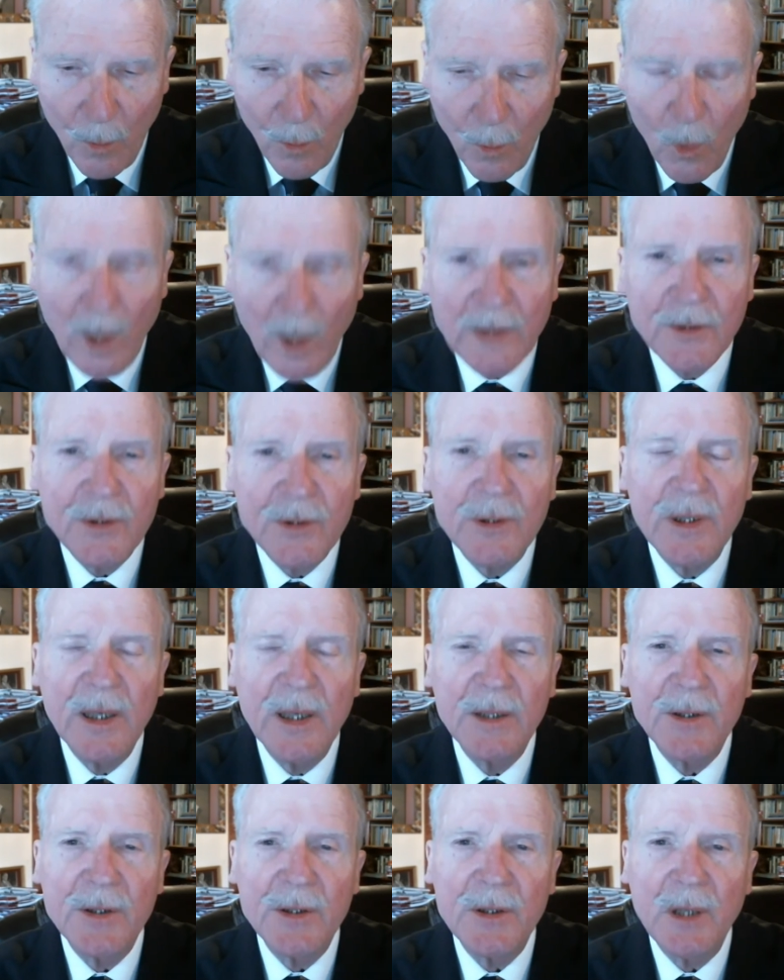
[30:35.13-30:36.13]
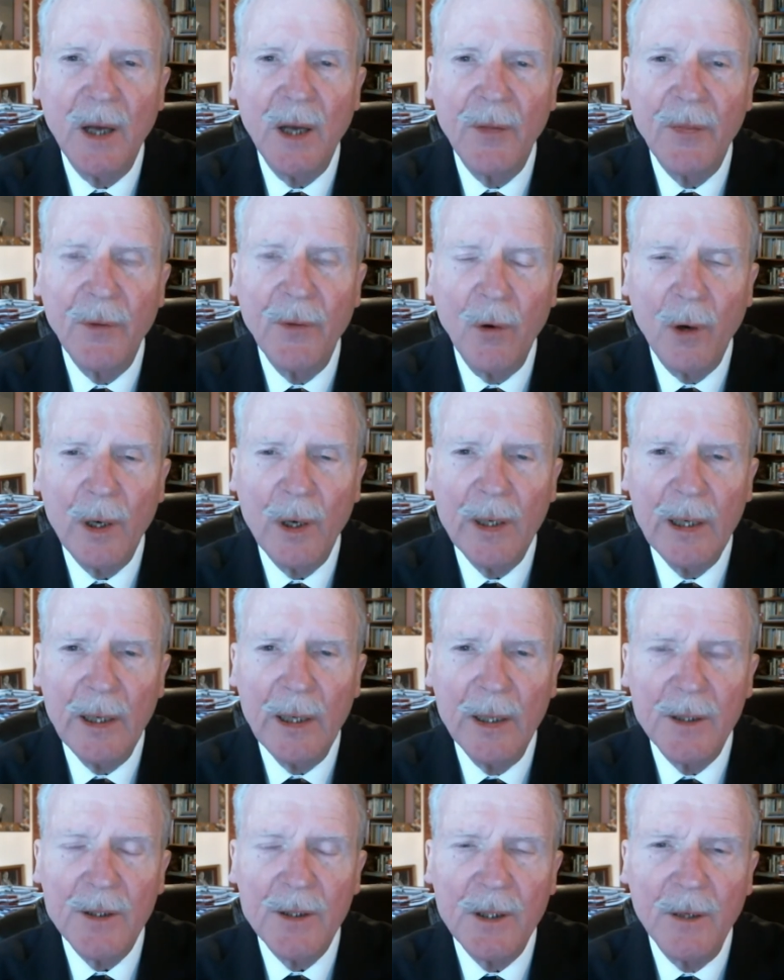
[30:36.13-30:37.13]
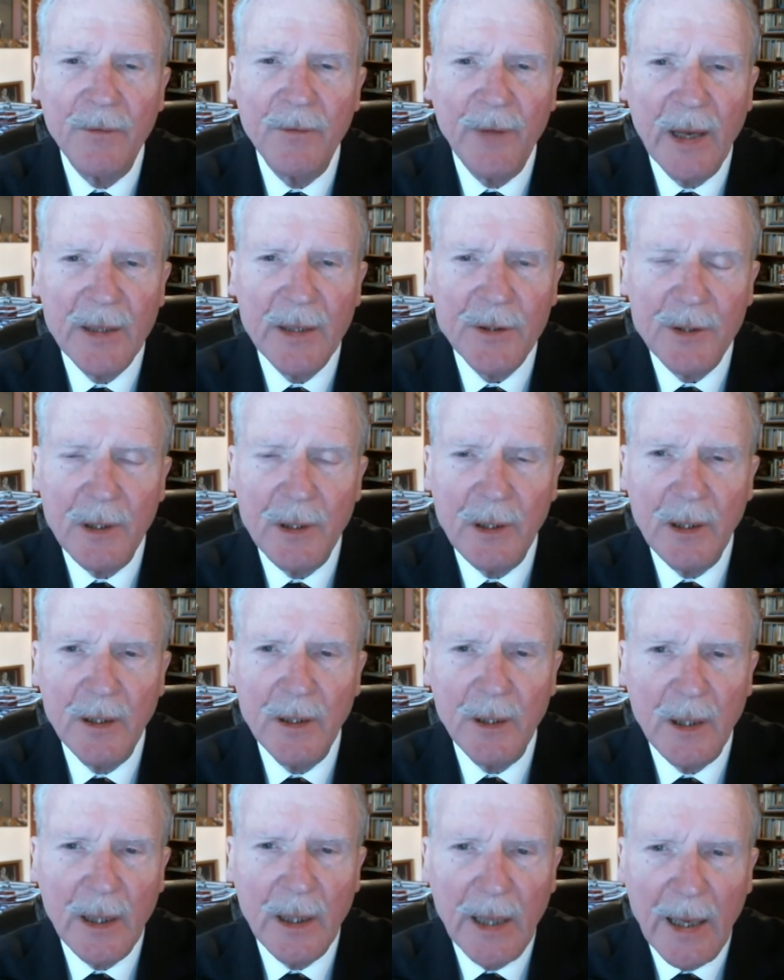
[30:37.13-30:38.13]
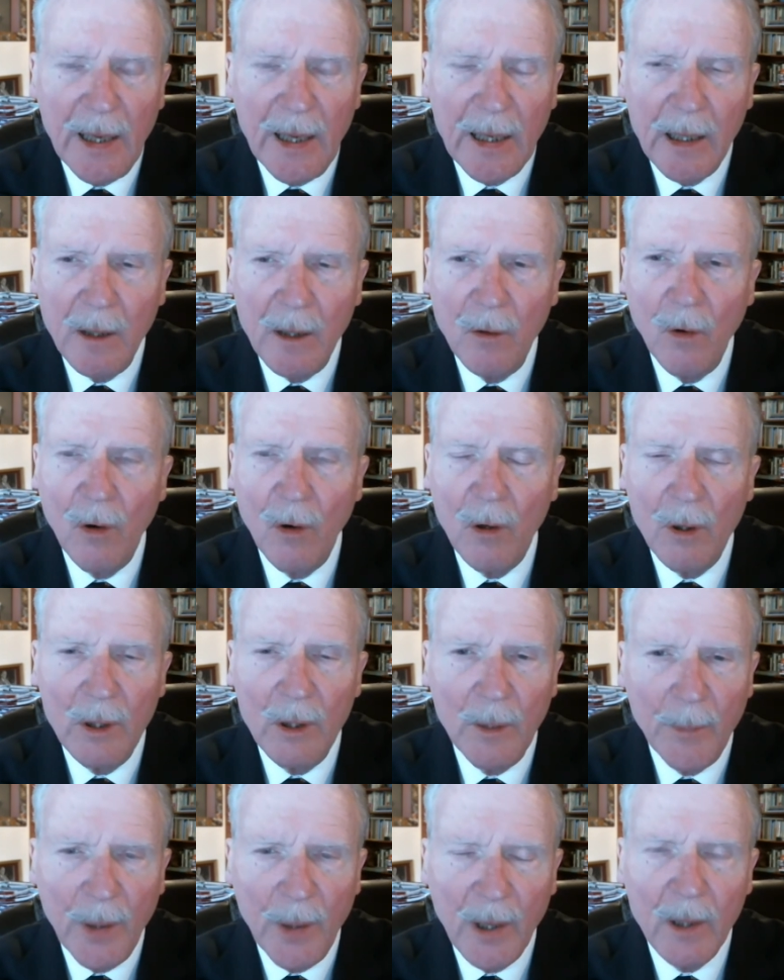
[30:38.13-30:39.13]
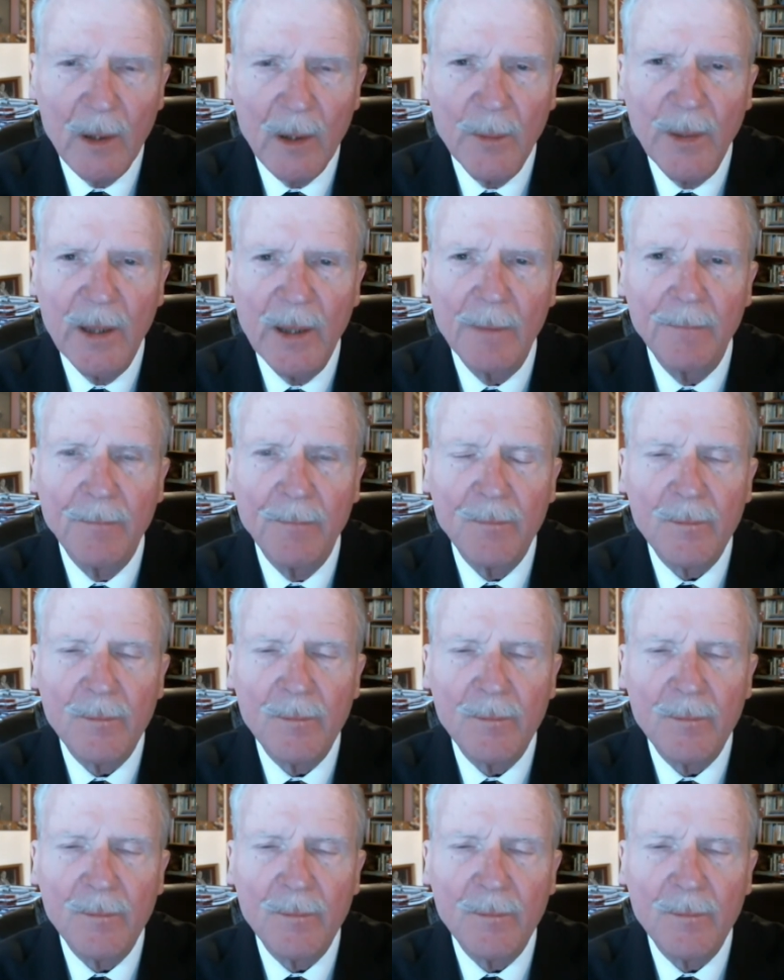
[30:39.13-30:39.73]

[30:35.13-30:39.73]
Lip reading: once this authority is invested in the king or in a parliament,